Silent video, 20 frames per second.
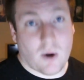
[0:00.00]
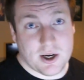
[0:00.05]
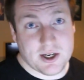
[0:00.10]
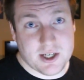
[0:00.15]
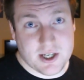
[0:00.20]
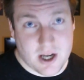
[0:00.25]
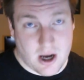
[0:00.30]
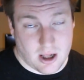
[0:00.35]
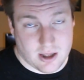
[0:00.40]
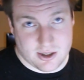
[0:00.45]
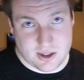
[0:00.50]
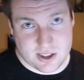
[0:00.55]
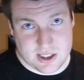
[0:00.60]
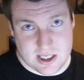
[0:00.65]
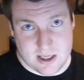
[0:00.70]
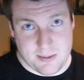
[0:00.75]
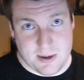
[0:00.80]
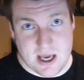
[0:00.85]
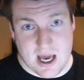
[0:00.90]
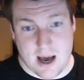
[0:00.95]
$1
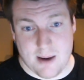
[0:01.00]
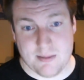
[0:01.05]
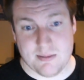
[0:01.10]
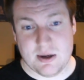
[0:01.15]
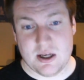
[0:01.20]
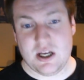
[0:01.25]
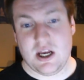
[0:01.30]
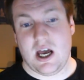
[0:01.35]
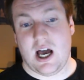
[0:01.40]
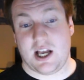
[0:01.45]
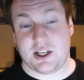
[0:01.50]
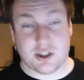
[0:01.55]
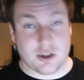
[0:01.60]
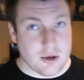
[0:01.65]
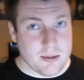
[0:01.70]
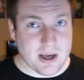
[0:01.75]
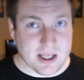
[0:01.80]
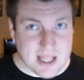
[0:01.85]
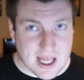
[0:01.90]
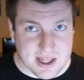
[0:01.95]
CPM,
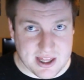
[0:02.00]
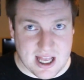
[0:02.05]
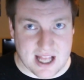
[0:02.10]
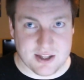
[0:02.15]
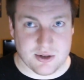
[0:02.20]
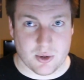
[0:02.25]
assuming that